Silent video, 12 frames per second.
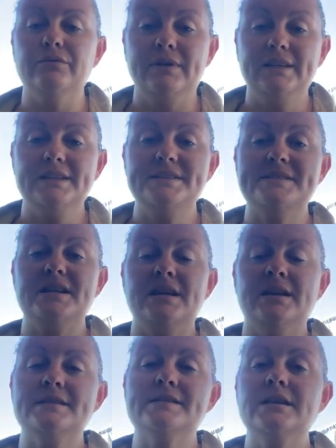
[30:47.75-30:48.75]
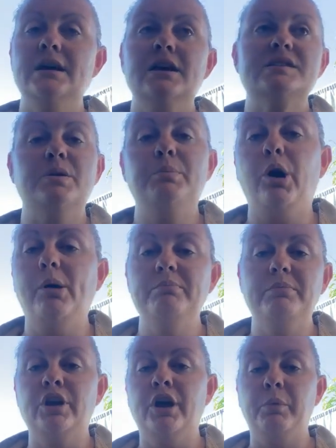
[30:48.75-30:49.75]
it really stinks. So pop,
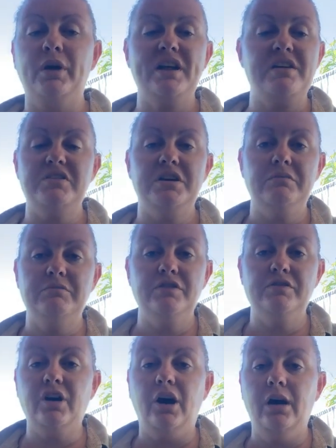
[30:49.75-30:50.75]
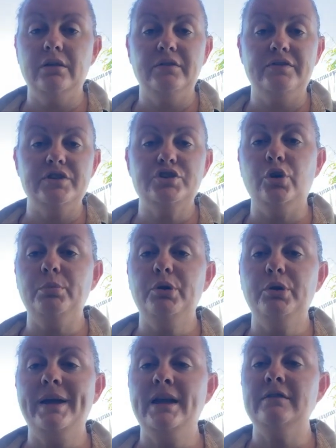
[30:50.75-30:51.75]
you know, whatever you've got of your chook
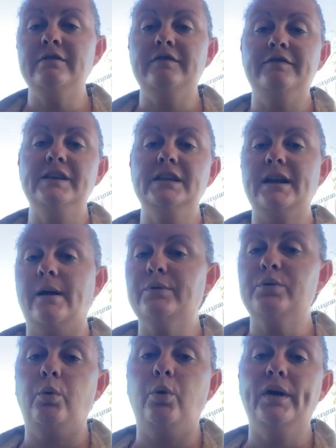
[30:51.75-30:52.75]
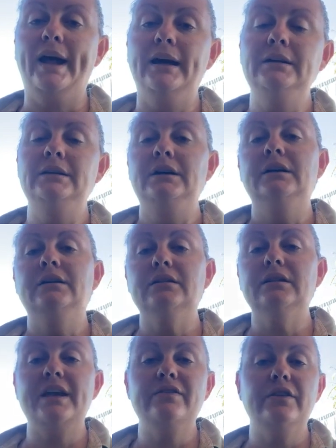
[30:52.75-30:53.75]
poo in, fill it up with water,
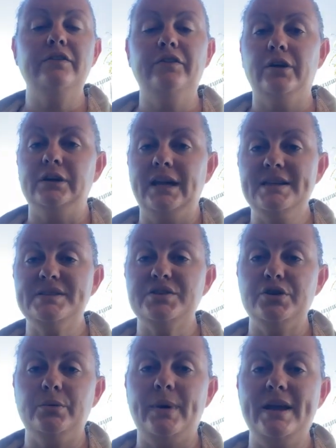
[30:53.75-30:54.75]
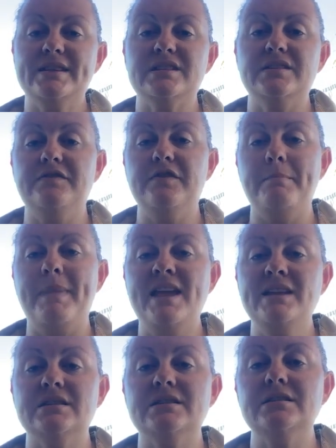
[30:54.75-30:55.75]
leave it for at least 2 weeks to
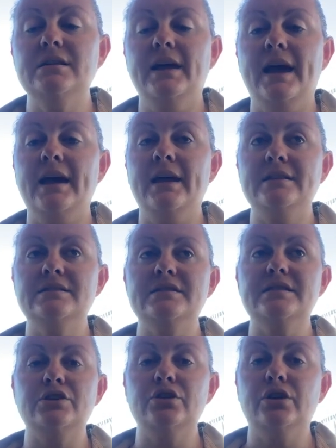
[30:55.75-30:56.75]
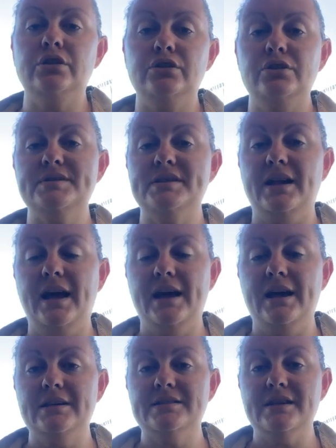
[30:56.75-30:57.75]
ferment, and then you can use it
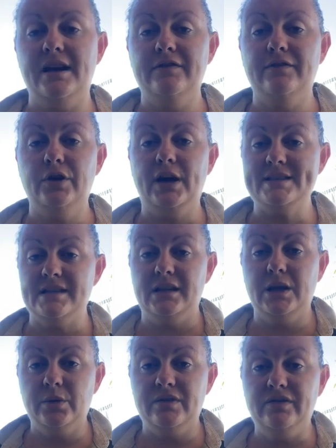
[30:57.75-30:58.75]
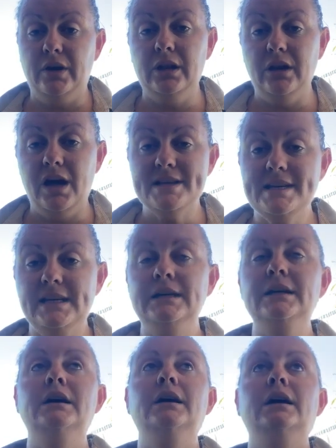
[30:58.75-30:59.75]
as a liquid fertilizer.